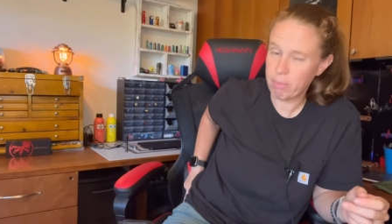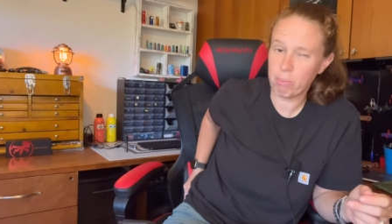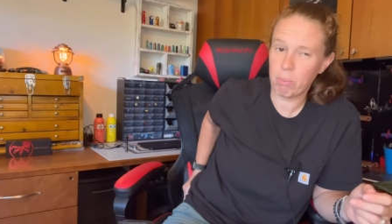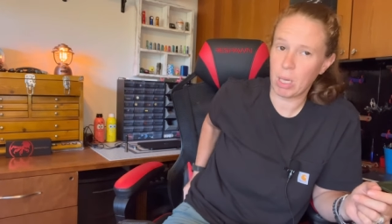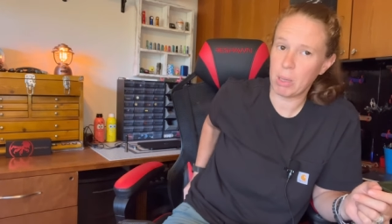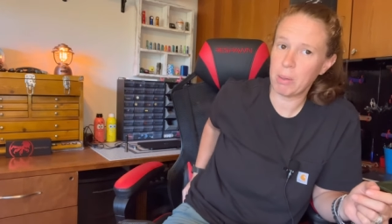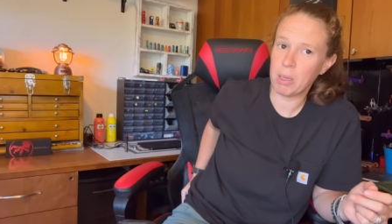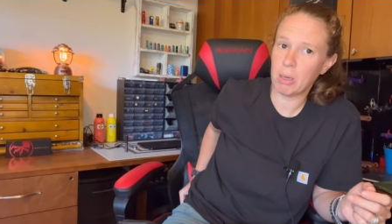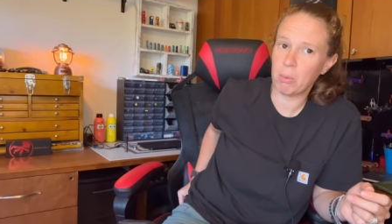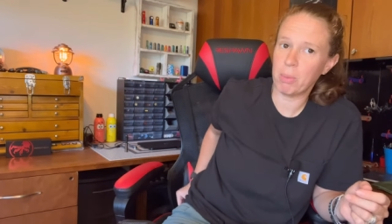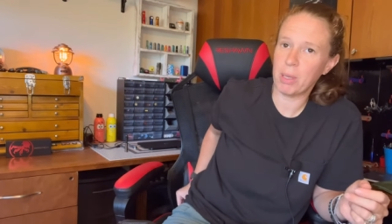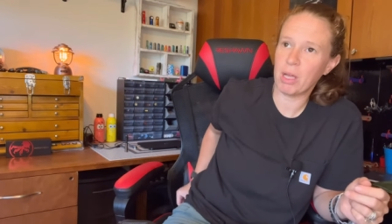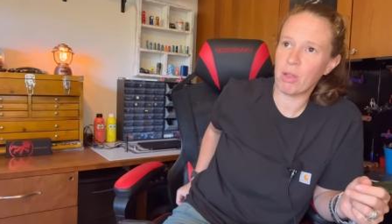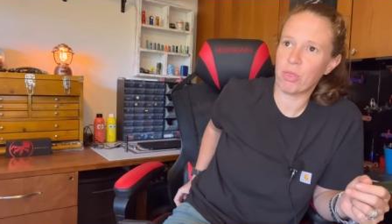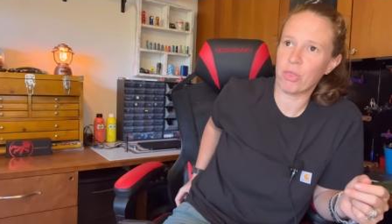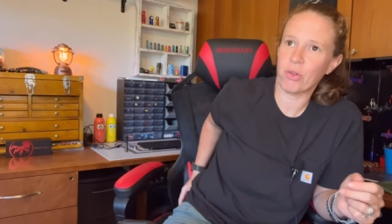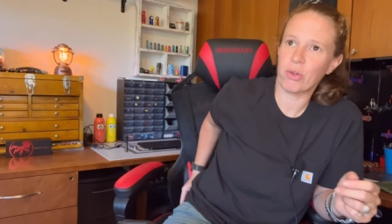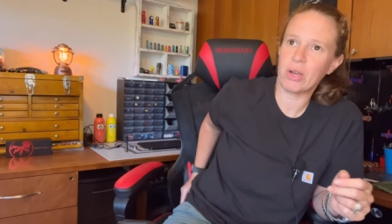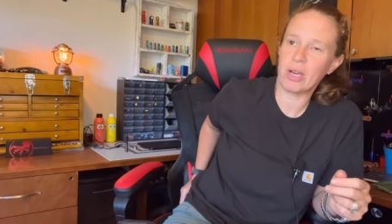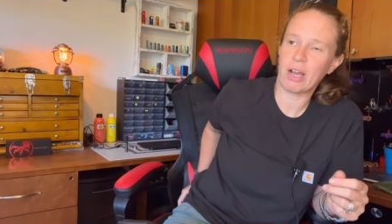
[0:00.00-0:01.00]
maybe I'll be a
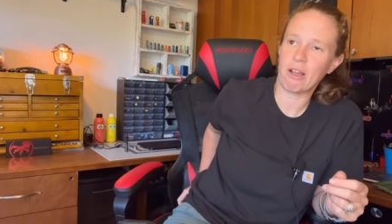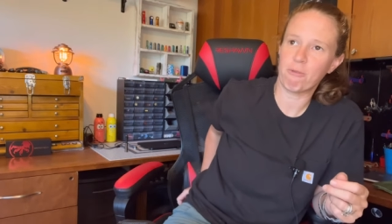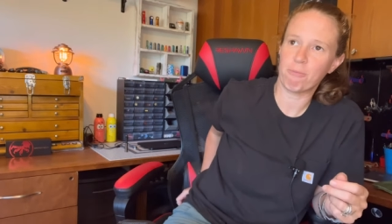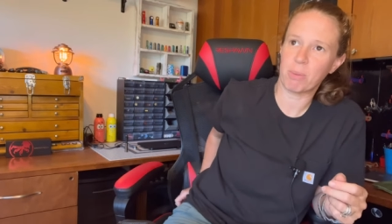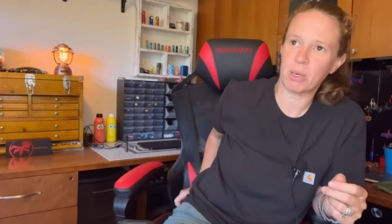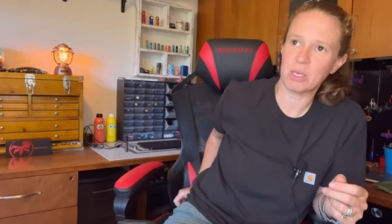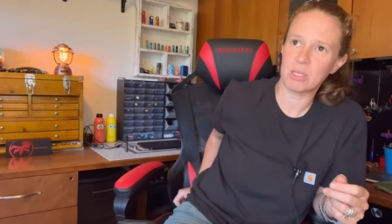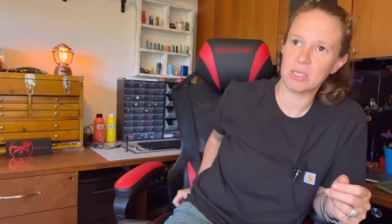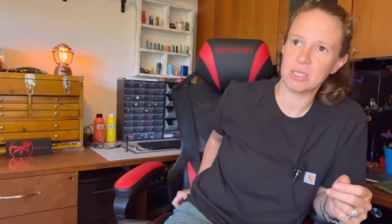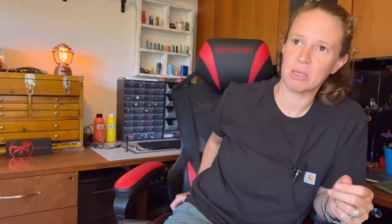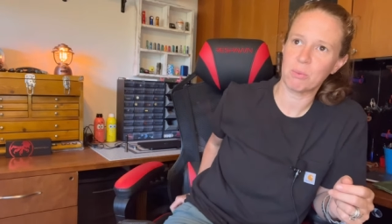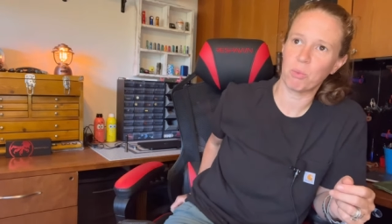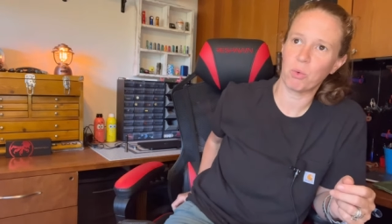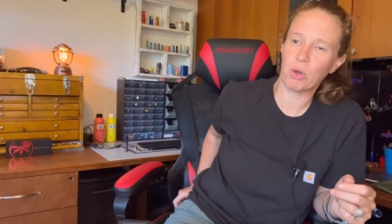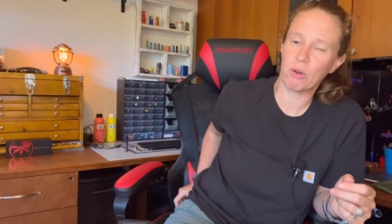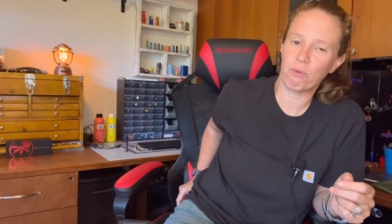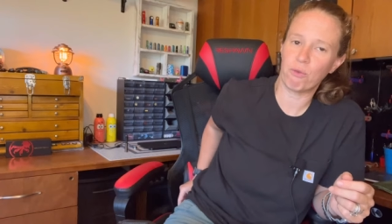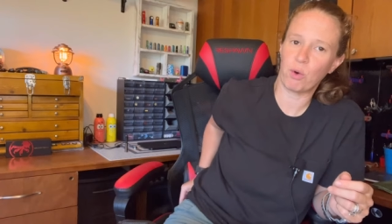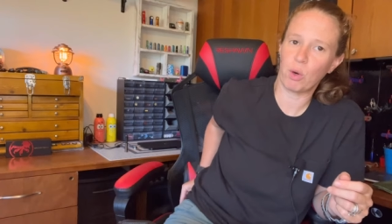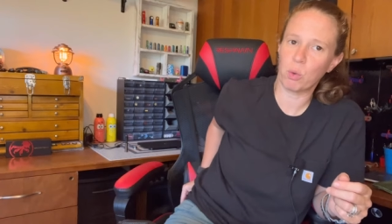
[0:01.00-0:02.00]
three knife person,
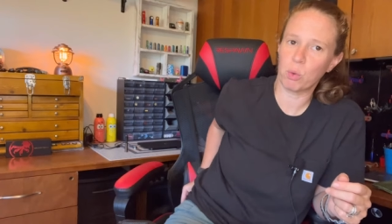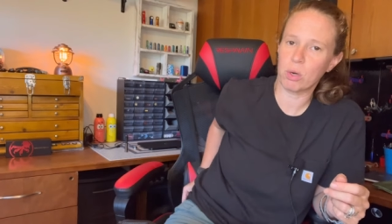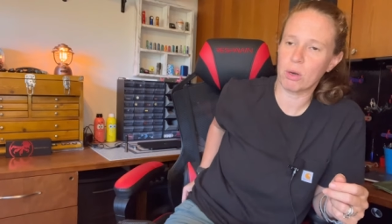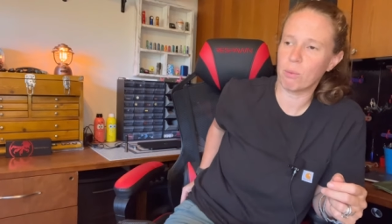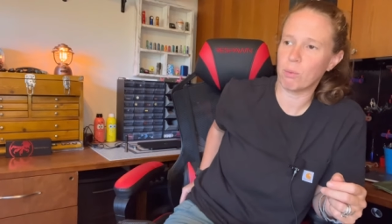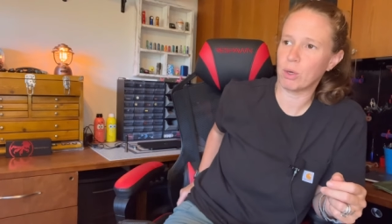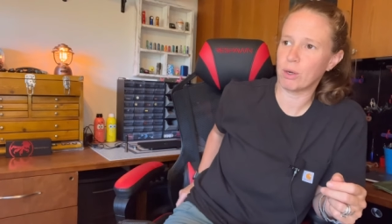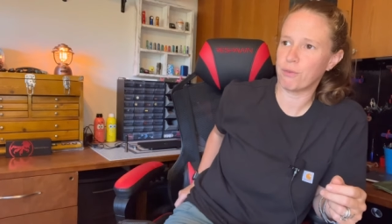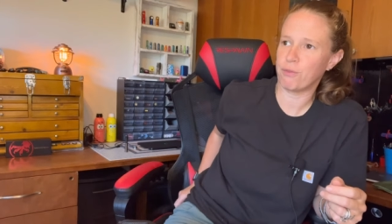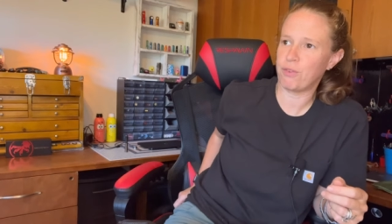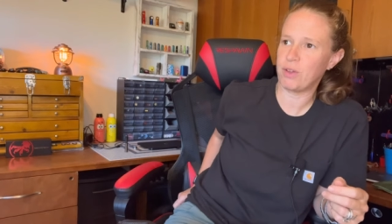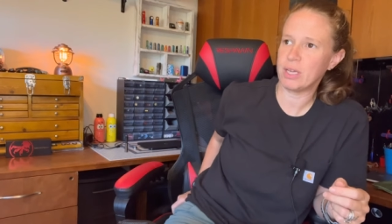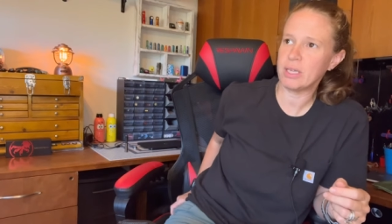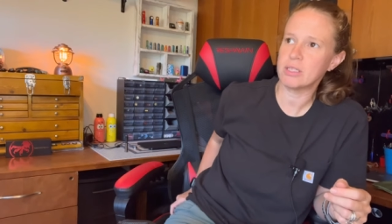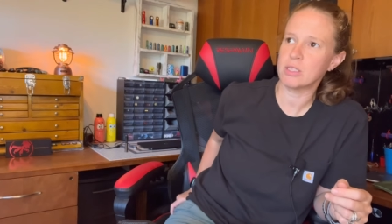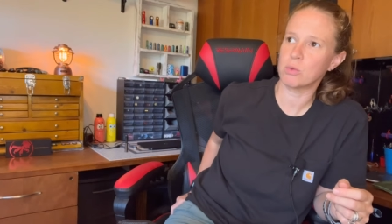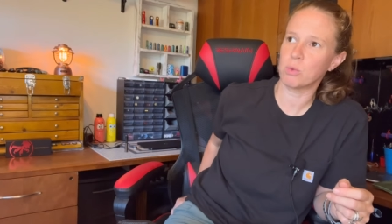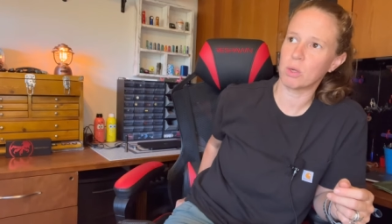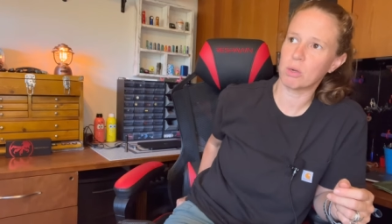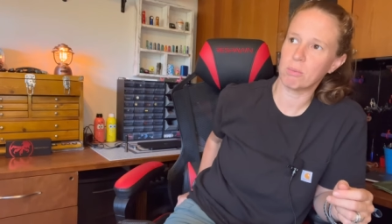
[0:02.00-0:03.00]
one folder, one
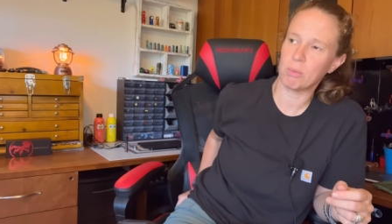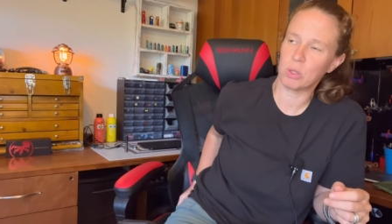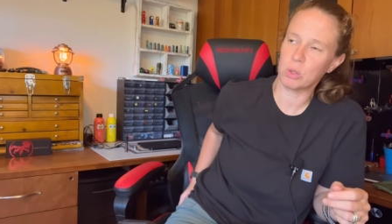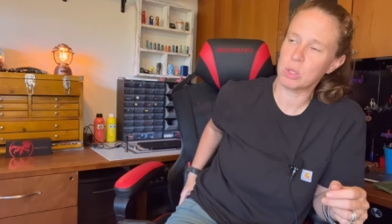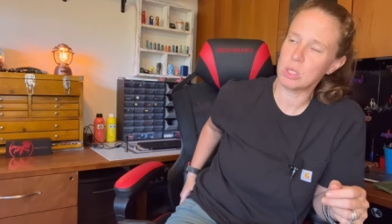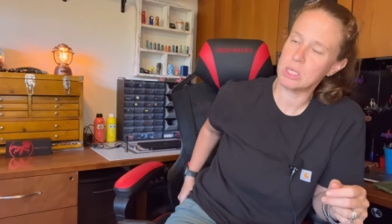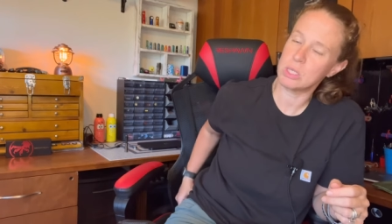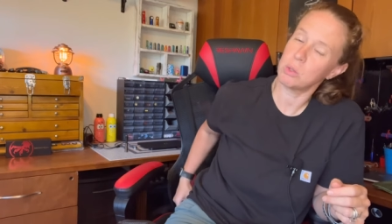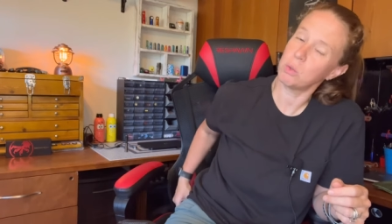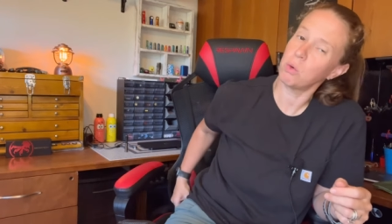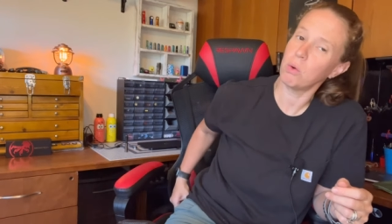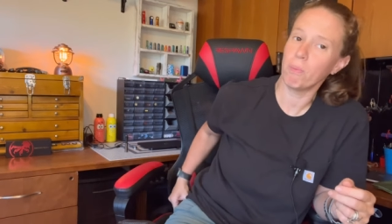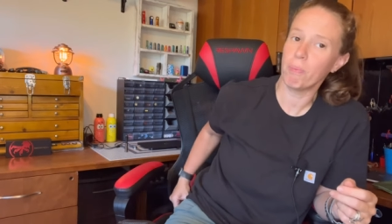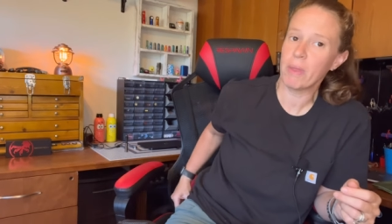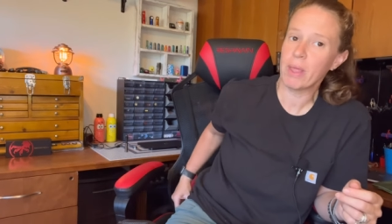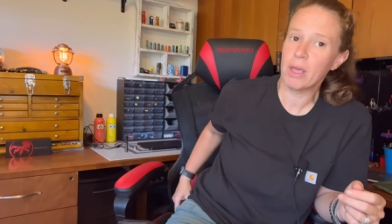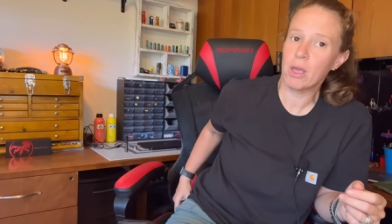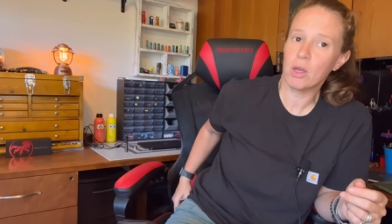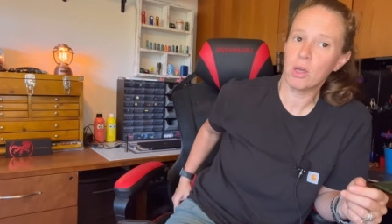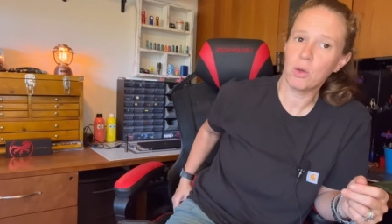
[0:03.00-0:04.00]
fixed, one multi-tool,
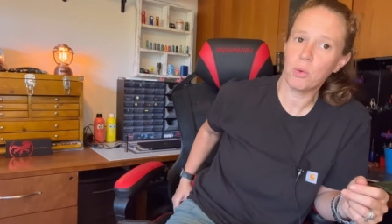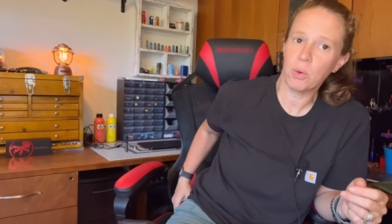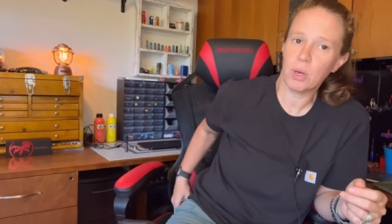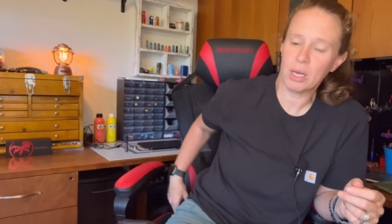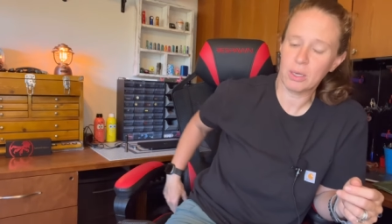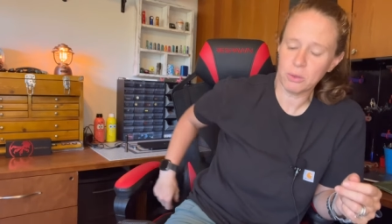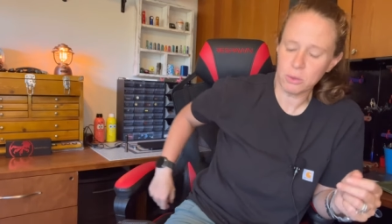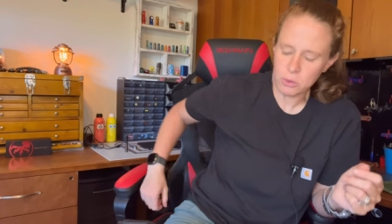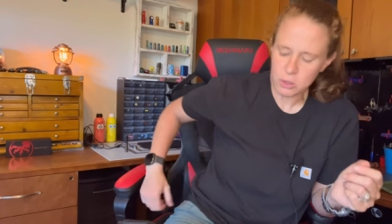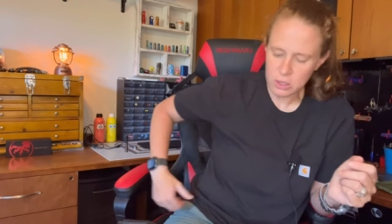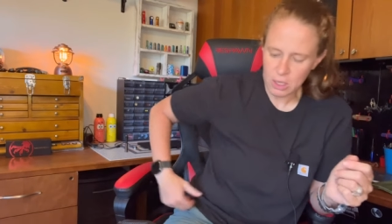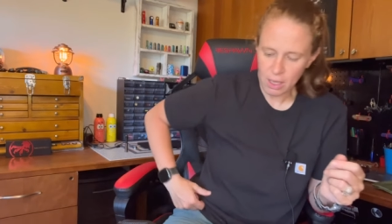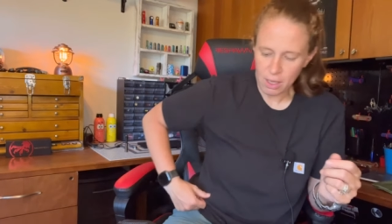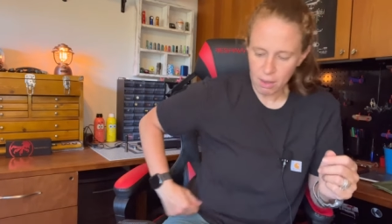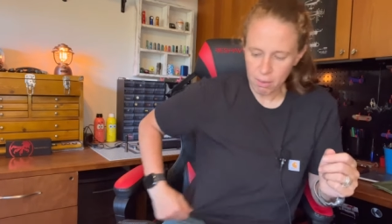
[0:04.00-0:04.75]
who knows?